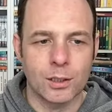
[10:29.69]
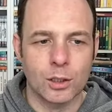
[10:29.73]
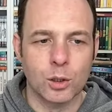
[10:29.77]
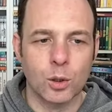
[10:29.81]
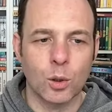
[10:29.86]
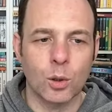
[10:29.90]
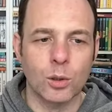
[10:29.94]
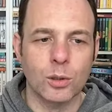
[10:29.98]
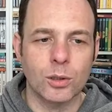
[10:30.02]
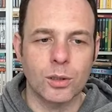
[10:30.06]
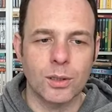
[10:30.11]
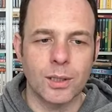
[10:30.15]

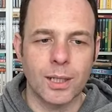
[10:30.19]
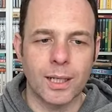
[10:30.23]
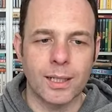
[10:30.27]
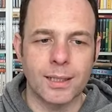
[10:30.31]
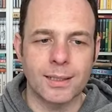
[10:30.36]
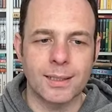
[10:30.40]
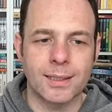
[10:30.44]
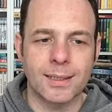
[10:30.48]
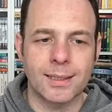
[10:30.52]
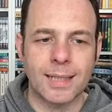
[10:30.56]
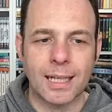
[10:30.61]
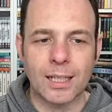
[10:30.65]
Slaughter
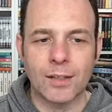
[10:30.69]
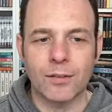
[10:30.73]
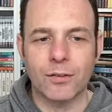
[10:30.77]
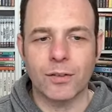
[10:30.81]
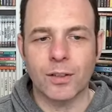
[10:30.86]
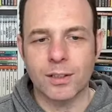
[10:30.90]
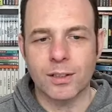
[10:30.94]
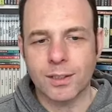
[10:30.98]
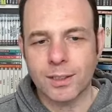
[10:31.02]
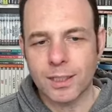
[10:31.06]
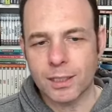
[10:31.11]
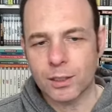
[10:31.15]
in San
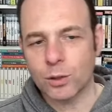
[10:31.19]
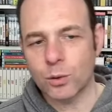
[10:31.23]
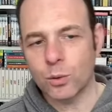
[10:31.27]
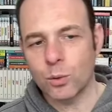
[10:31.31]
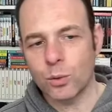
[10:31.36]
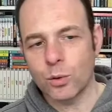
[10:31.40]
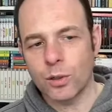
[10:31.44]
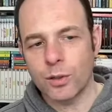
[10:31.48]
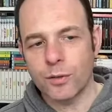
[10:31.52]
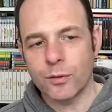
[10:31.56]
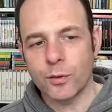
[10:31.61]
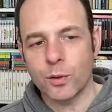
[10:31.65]

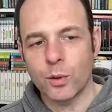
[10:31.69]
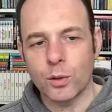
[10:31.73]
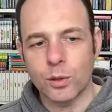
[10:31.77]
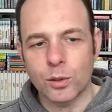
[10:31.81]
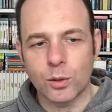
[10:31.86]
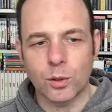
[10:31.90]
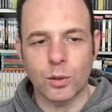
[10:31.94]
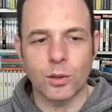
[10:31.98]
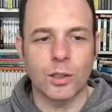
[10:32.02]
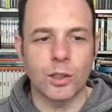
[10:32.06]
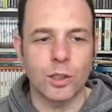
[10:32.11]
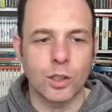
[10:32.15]
Francisco, the review
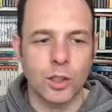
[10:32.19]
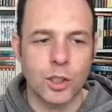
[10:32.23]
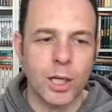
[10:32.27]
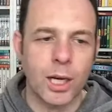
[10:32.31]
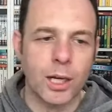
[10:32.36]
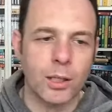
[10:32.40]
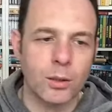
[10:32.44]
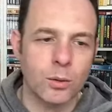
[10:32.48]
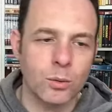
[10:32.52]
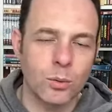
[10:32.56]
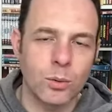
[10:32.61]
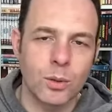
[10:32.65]
is on the
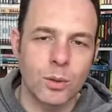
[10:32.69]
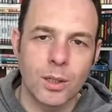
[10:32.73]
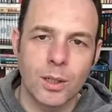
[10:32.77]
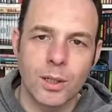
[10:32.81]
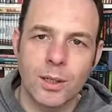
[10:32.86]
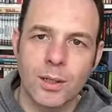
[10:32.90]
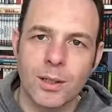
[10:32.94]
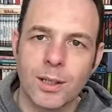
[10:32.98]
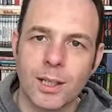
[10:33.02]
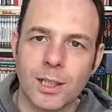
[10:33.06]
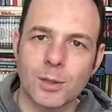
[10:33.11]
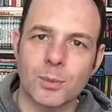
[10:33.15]
channel.
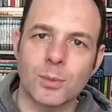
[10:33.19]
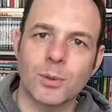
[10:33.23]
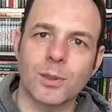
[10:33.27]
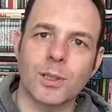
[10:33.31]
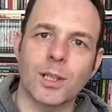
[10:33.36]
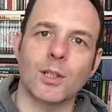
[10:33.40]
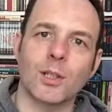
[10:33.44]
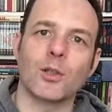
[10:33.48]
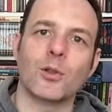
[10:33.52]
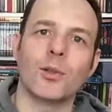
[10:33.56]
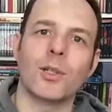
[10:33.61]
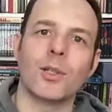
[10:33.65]
This was
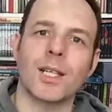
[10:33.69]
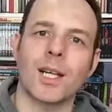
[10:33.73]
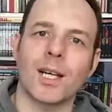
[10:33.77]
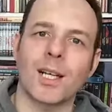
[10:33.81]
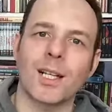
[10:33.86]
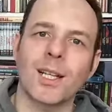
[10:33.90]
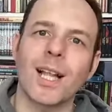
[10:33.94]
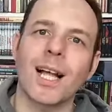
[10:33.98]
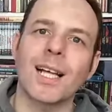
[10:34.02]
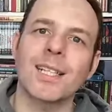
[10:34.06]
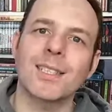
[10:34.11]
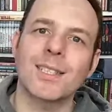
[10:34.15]
a Eureka
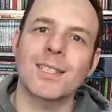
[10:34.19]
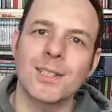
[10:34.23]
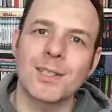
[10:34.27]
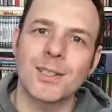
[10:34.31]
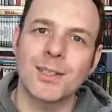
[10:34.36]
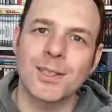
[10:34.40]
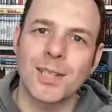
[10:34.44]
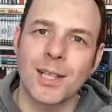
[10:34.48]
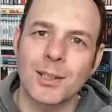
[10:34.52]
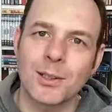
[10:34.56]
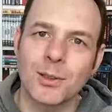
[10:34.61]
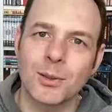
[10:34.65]

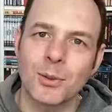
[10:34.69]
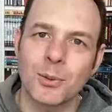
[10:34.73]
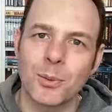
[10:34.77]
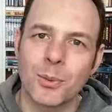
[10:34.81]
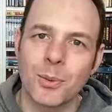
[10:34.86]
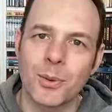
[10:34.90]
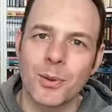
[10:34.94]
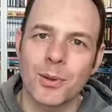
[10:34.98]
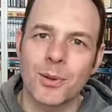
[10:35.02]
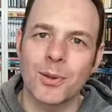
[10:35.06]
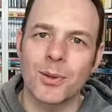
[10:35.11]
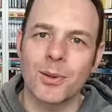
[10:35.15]
Classics title
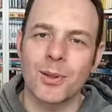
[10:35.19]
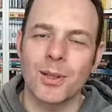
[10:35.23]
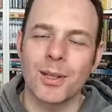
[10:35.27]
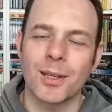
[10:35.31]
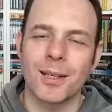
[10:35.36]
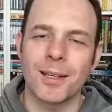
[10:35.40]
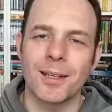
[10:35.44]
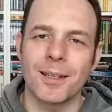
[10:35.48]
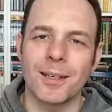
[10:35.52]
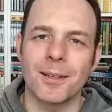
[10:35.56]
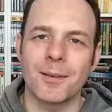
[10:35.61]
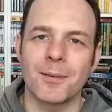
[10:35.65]
with
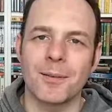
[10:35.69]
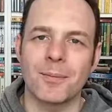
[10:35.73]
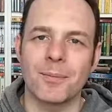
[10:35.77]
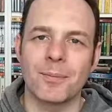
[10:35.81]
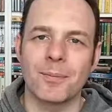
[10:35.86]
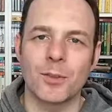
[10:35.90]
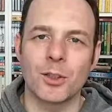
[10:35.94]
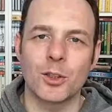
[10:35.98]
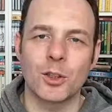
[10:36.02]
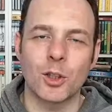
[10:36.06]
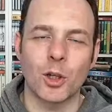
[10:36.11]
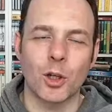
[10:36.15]

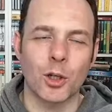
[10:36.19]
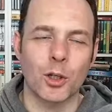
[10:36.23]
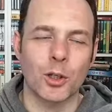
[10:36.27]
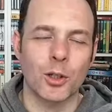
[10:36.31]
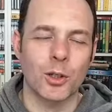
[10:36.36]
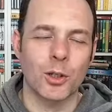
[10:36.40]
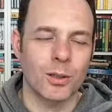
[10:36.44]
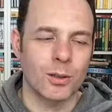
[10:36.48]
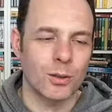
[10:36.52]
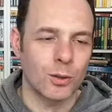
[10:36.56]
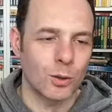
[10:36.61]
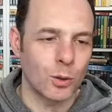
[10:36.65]

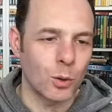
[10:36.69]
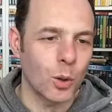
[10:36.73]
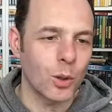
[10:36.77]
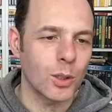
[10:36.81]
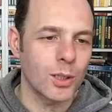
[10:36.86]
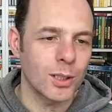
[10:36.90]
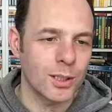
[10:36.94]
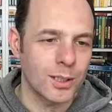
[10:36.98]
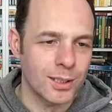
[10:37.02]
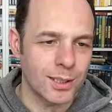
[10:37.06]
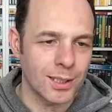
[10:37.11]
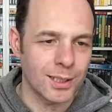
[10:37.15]
Chuck
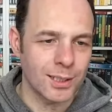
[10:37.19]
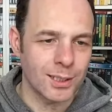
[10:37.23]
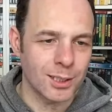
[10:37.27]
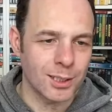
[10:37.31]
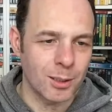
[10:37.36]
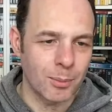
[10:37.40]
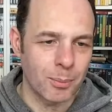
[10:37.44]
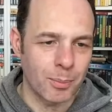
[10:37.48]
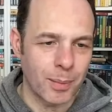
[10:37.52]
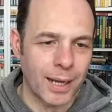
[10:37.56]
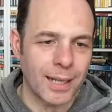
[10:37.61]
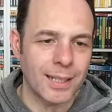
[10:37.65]
Norris as
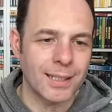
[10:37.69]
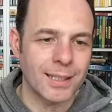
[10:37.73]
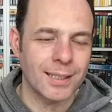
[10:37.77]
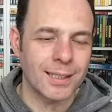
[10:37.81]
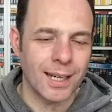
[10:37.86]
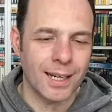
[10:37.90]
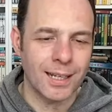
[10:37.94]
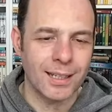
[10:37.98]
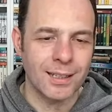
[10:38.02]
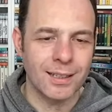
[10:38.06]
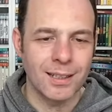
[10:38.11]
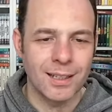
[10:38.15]
the bad
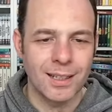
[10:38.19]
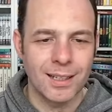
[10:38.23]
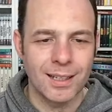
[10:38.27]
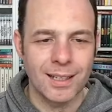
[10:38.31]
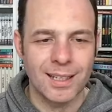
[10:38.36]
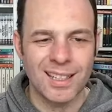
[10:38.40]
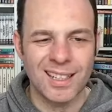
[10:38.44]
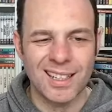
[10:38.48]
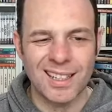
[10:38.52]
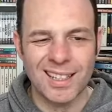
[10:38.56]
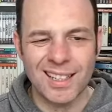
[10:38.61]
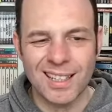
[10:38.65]
guy.
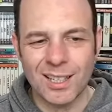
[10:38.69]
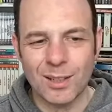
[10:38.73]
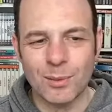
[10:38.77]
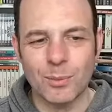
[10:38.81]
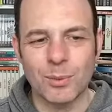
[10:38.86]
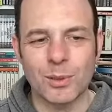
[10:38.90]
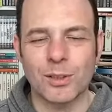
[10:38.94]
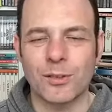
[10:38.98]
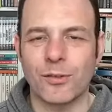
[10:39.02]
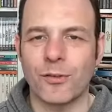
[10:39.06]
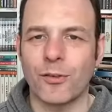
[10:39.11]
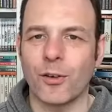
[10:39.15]
It
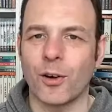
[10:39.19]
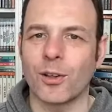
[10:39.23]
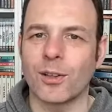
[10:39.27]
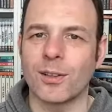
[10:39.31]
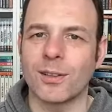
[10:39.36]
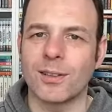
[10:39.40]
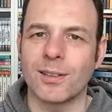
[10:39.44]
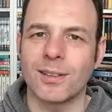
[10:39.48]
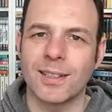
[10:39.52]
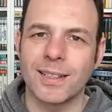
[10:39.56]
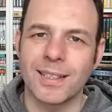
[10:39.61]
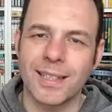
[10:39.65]
was
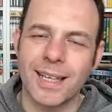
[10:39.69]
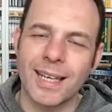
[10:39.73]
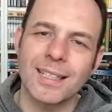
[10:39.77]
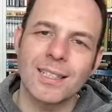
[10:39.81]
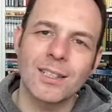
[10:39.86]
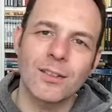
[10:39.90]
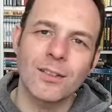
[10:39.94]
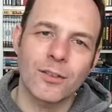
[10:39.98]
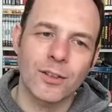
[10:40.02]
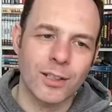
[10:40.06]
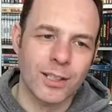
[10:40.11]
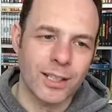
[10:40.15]
fun,
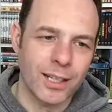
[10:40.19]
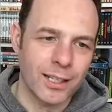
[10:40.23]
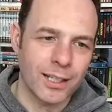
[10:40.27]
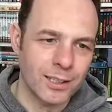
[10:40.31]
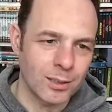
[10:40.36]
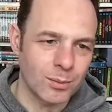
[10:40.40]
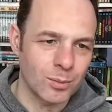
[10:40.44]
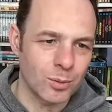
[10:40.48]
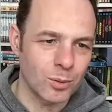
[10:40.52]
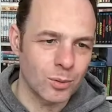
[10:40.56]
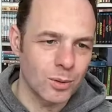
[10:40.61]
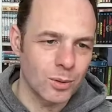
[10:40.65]
kind of
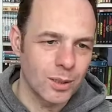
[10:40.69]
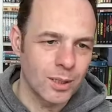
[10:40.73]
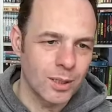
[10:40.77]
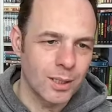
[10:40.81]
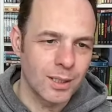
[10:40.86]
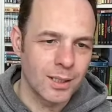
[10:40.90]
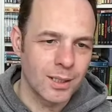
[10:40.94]
forgettable.